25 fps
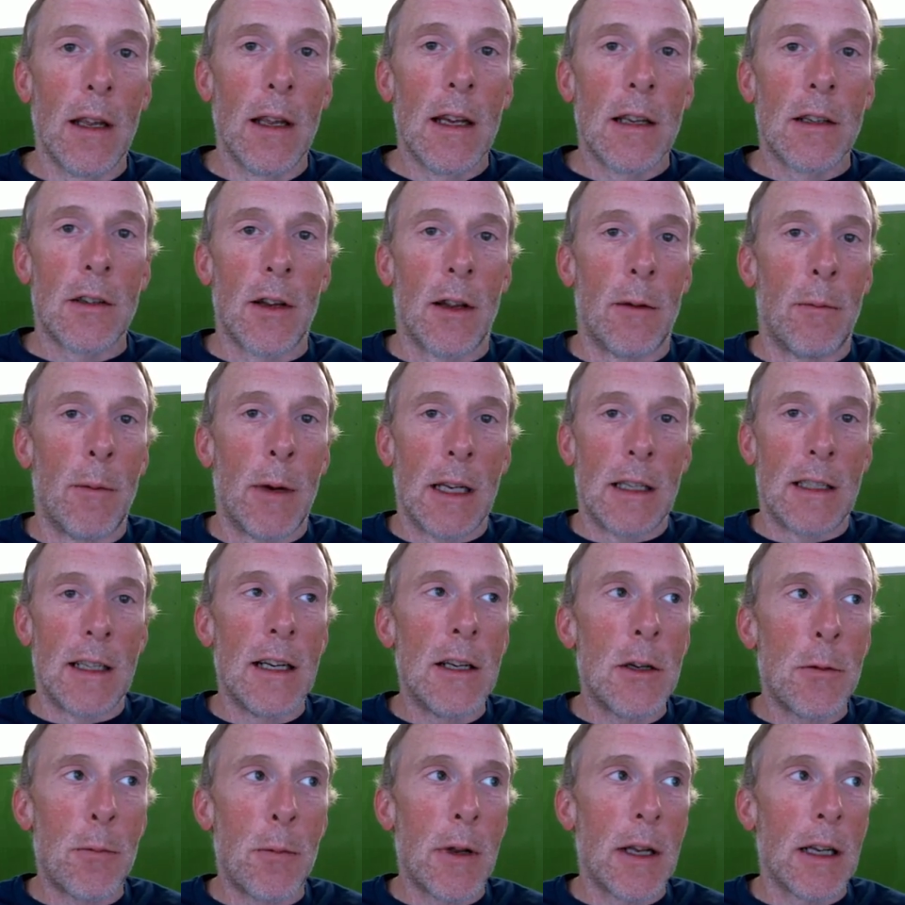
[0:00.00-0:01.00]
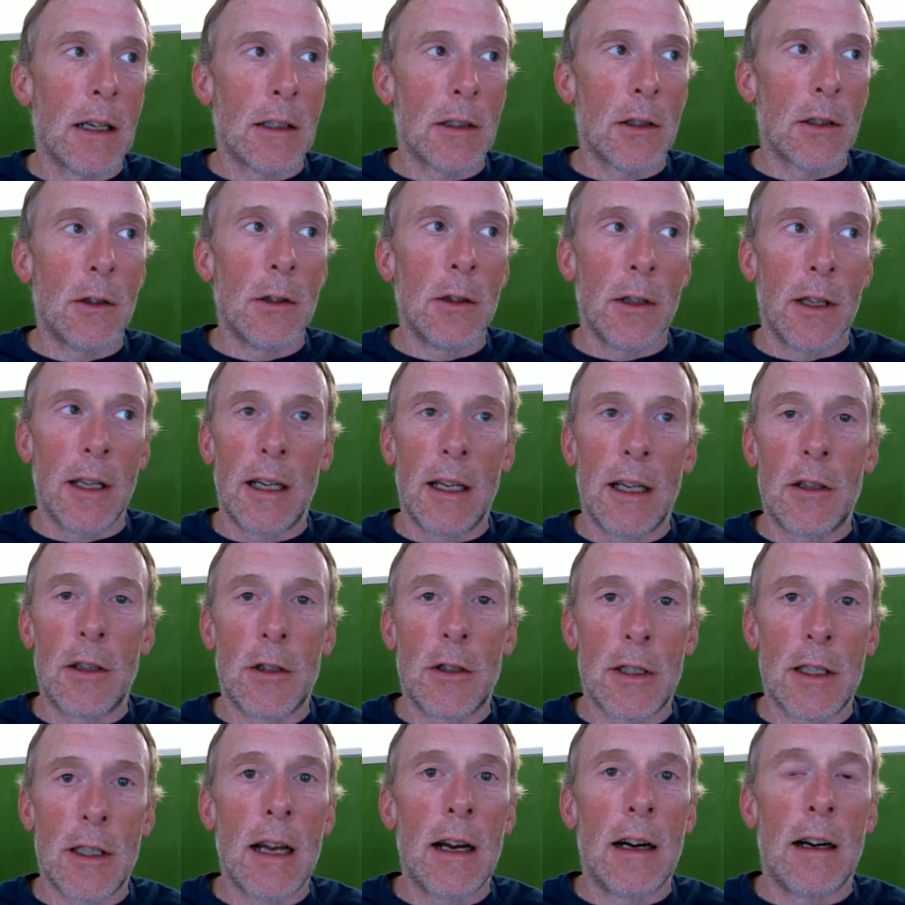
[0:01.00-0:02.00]
So that means each pixel, each
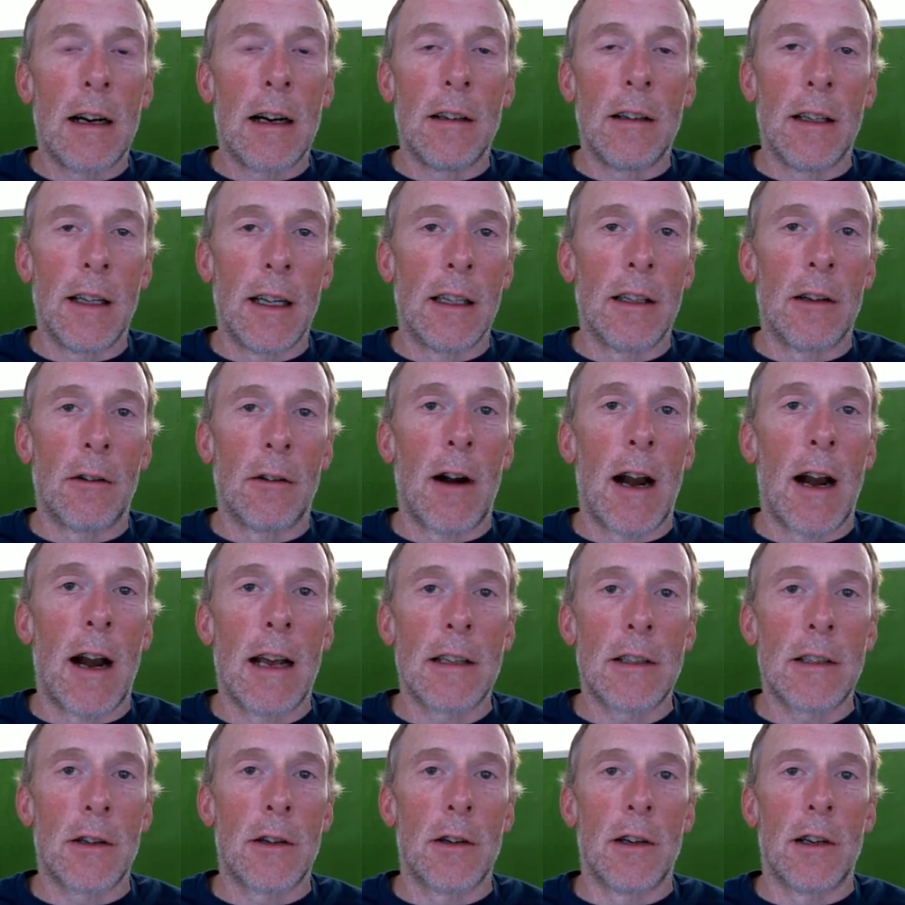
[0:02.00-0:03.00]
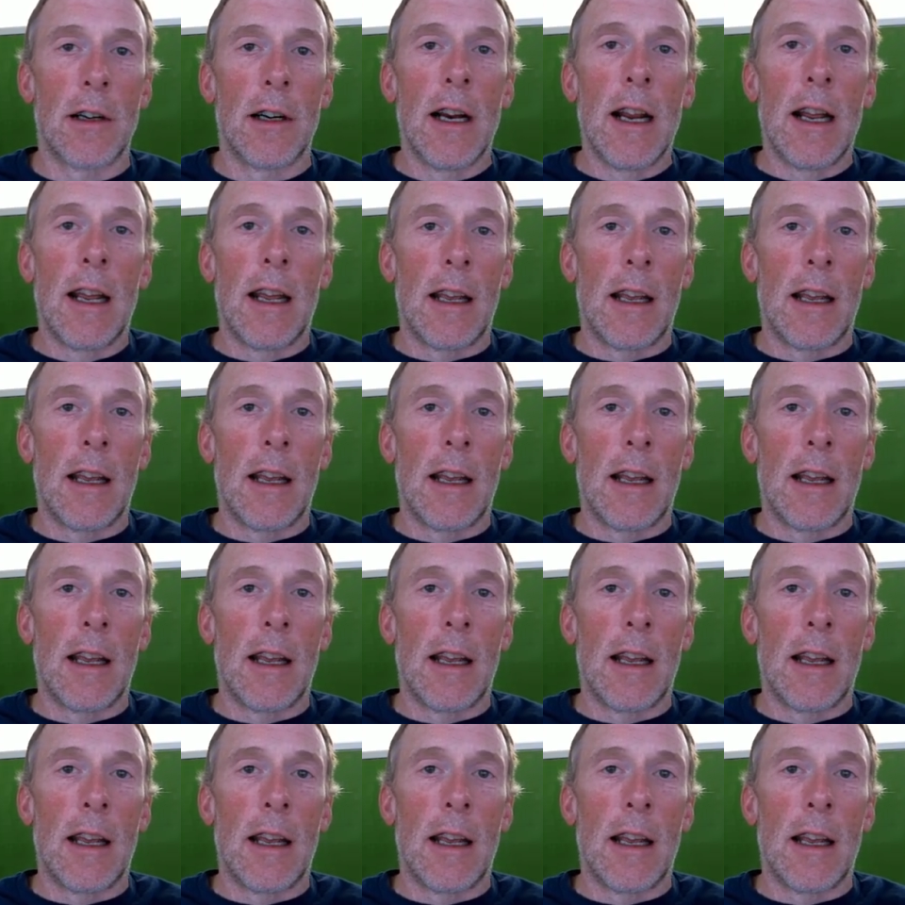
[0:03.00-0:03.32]
cell in the raster